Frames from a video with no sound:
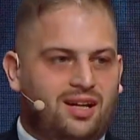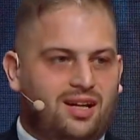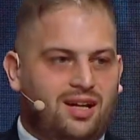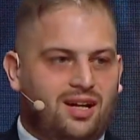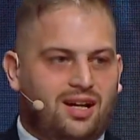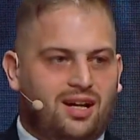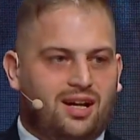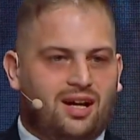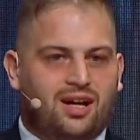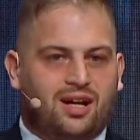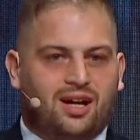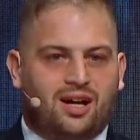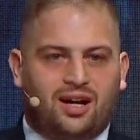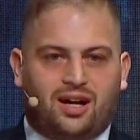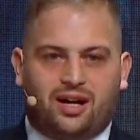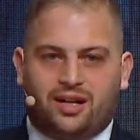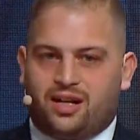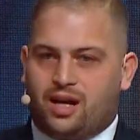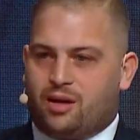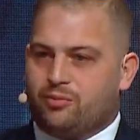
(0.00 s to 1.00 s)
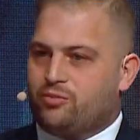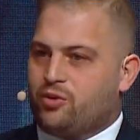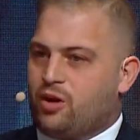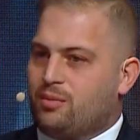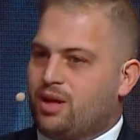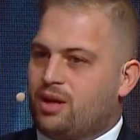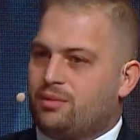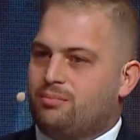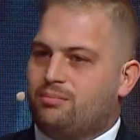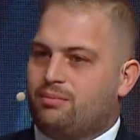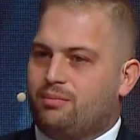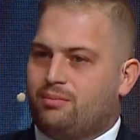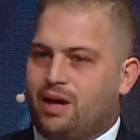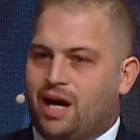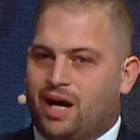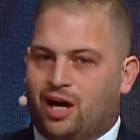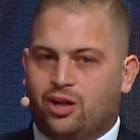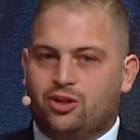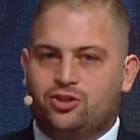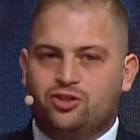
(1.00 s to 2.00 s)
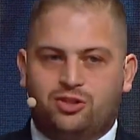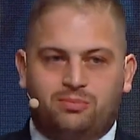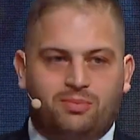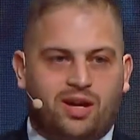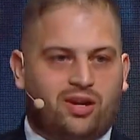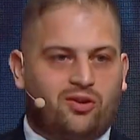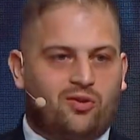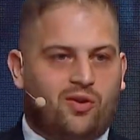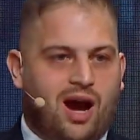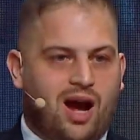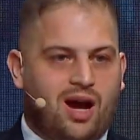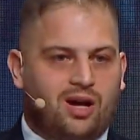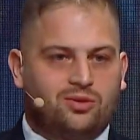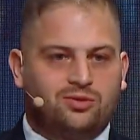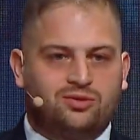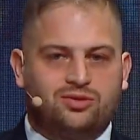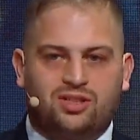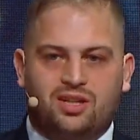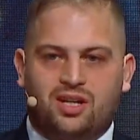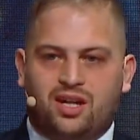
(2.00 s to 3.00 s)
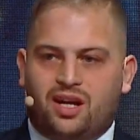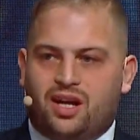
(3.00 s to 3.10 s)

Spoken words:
I come from a biology background,